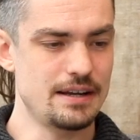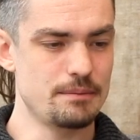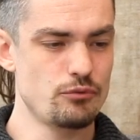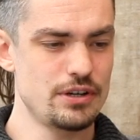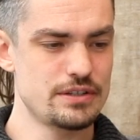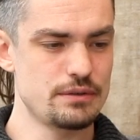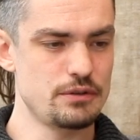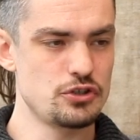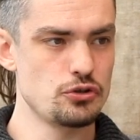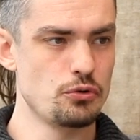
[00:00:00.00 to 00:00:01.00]

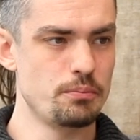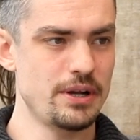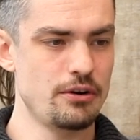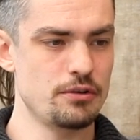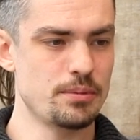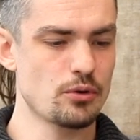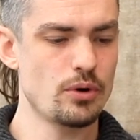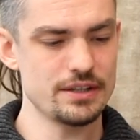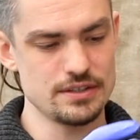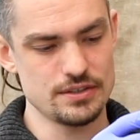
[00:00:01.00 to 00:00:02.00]
Relatively short period, but
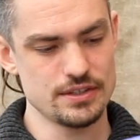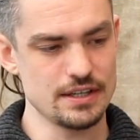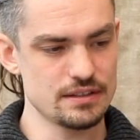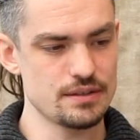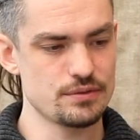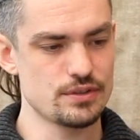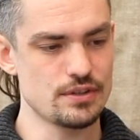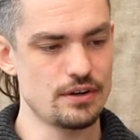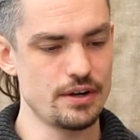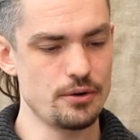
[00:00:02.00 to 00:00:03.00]
quite a distinctive
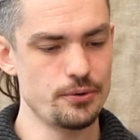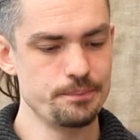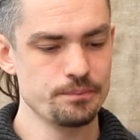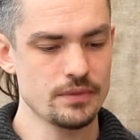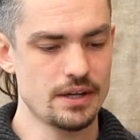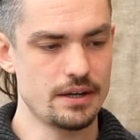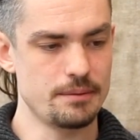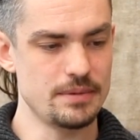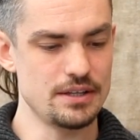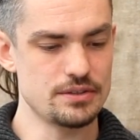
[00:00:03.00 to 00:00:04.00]
style.
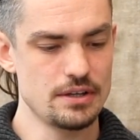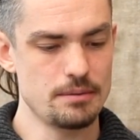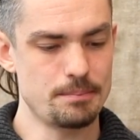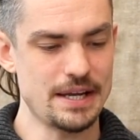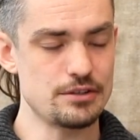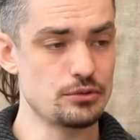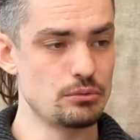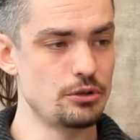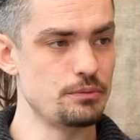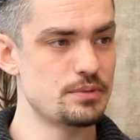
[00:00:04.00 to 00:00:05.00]
These basal
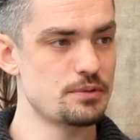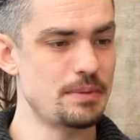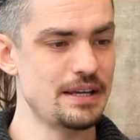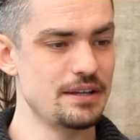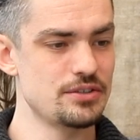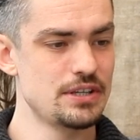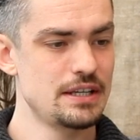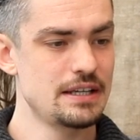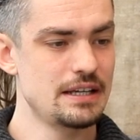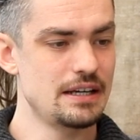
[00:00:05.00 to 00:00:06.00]
loop spears
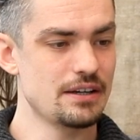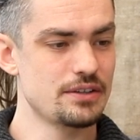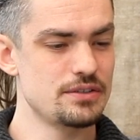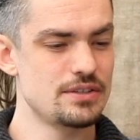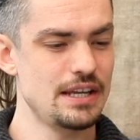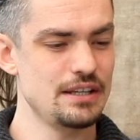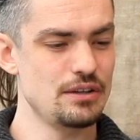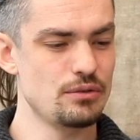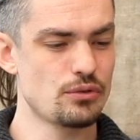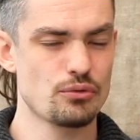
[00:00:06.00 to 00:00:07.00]

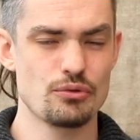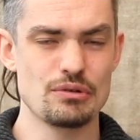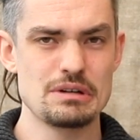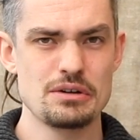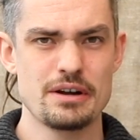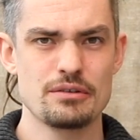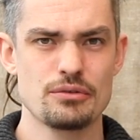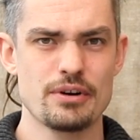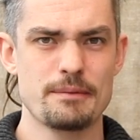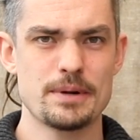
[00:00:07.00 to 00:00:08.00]
continue
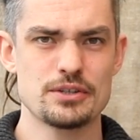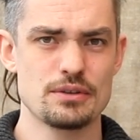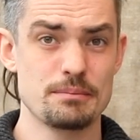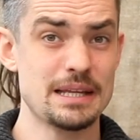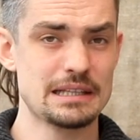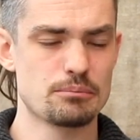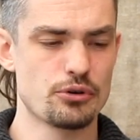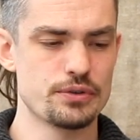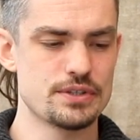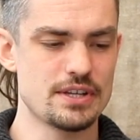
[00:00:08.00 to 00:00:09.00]
throughout much of the Middle
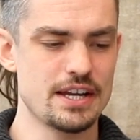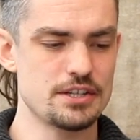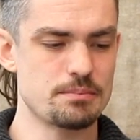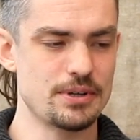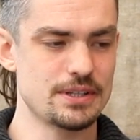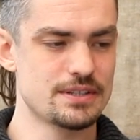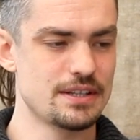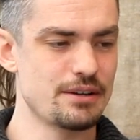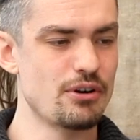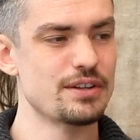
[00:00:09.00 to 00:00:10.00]
Bronze Age, but
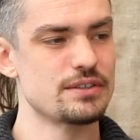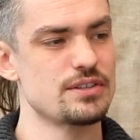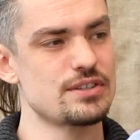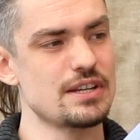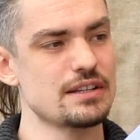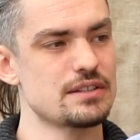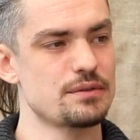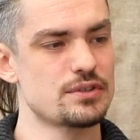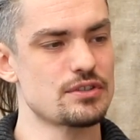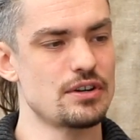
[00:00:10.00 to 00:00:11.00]
there are
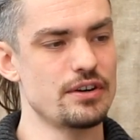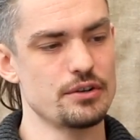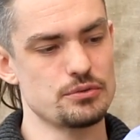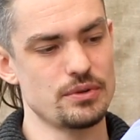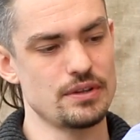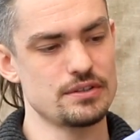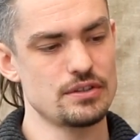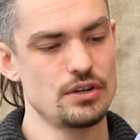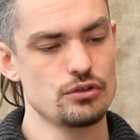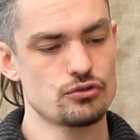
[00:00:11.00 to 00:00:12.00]
distinctive styles with this
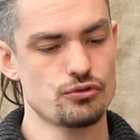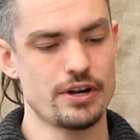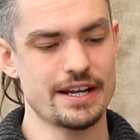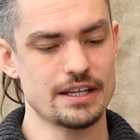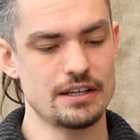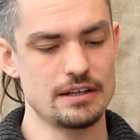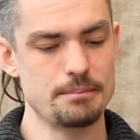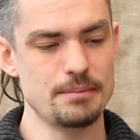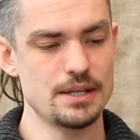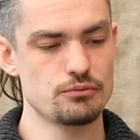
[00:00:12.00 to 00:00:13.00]
triangular
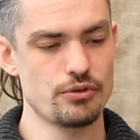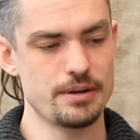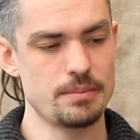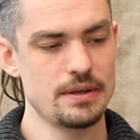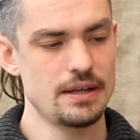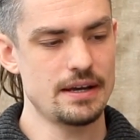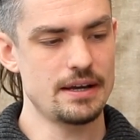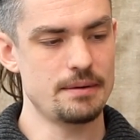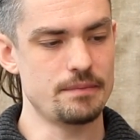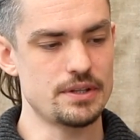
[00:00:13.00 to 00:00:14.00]
midrib
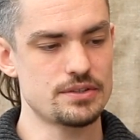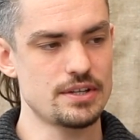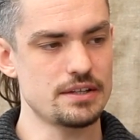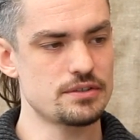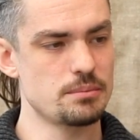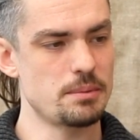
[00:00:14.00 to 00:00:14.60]
that sets them